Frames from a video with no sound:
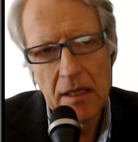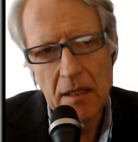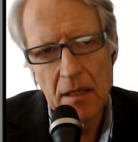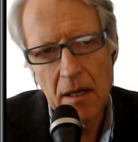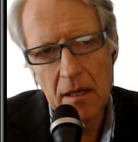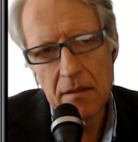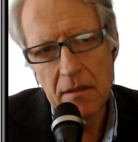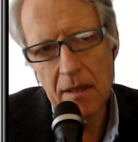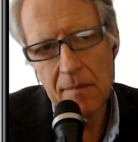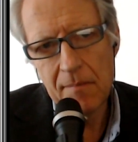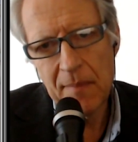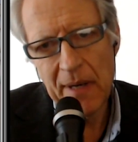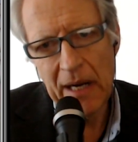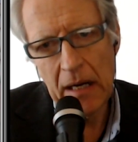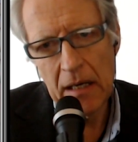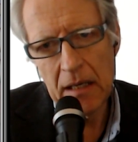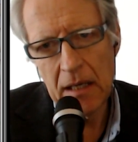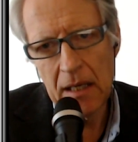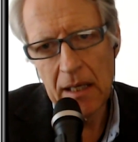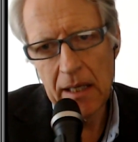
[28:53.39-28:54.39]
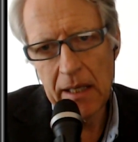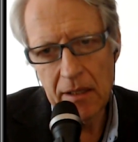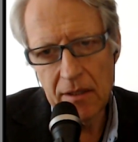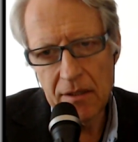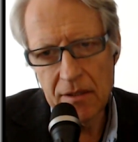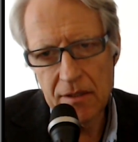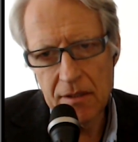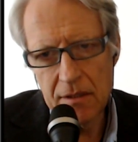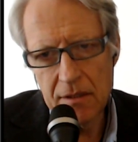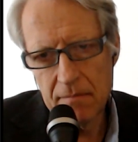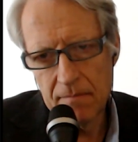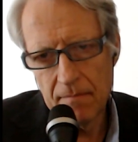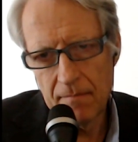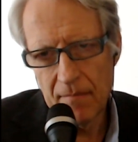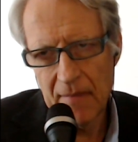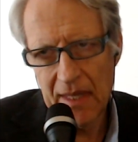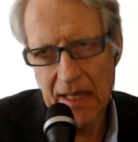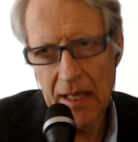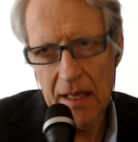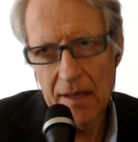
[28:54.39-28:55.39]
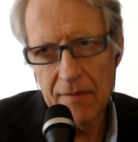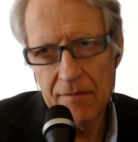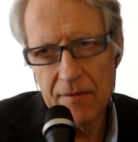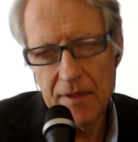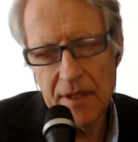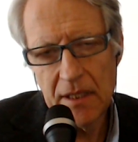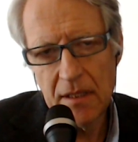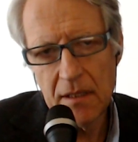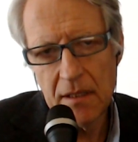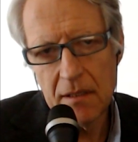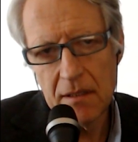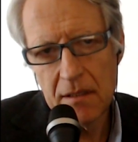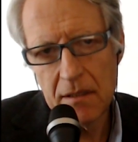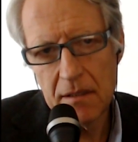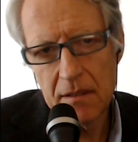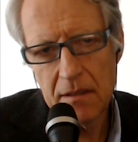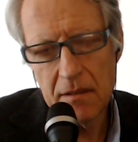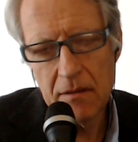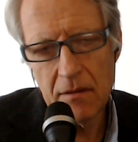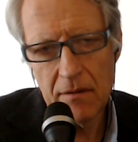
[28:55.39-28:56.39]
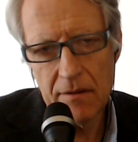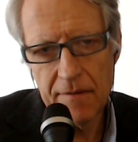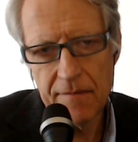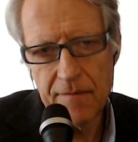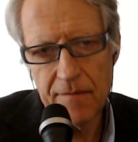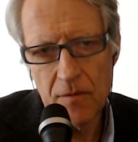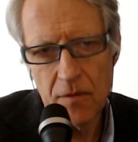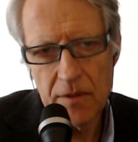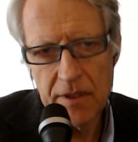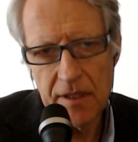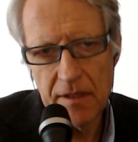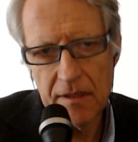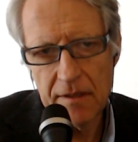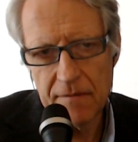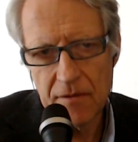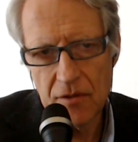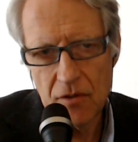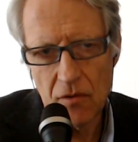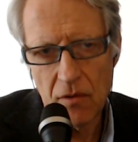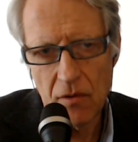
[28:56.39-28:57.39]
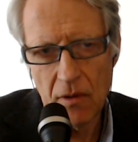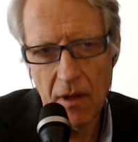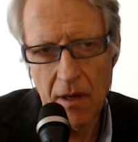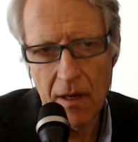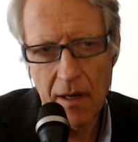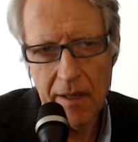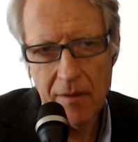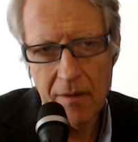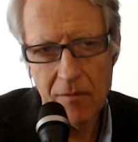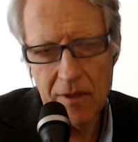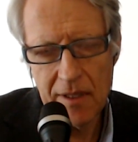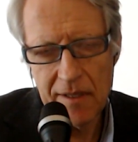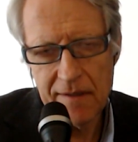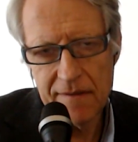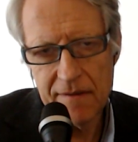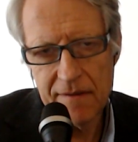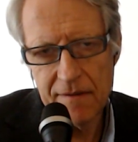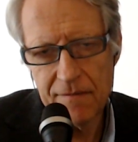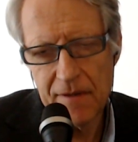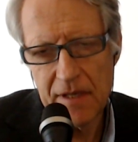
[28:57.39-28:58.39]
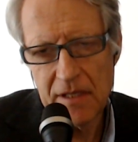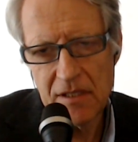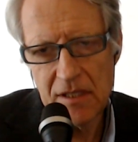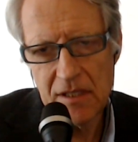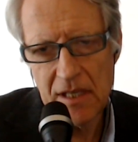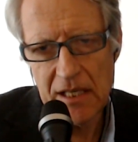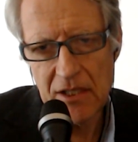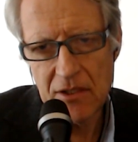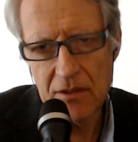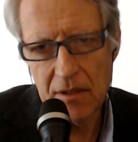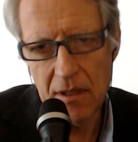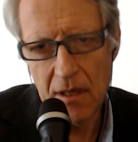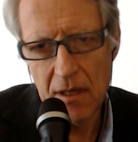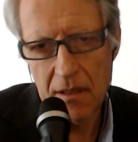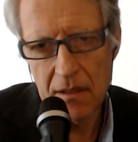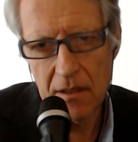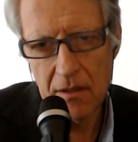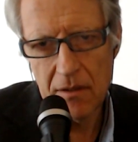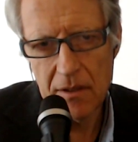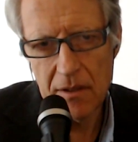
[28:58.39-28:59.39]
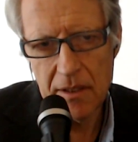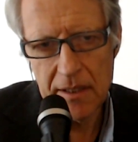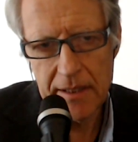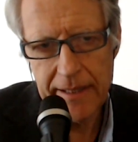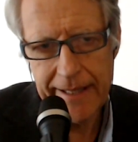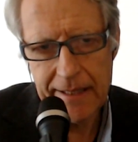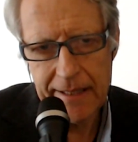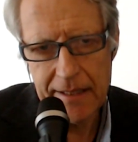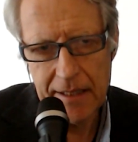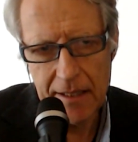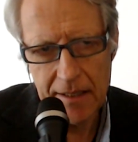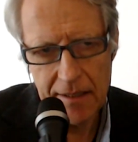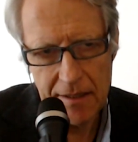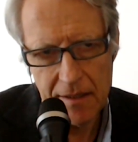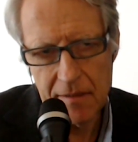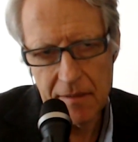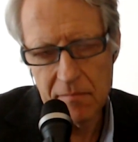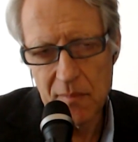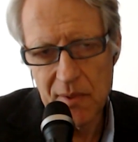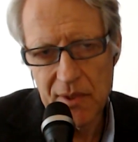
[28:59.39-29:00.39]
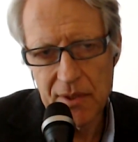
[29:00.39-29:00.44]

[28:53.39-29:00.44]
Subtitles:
Apparently every year on the 14th of July, when it's the French national holiday, they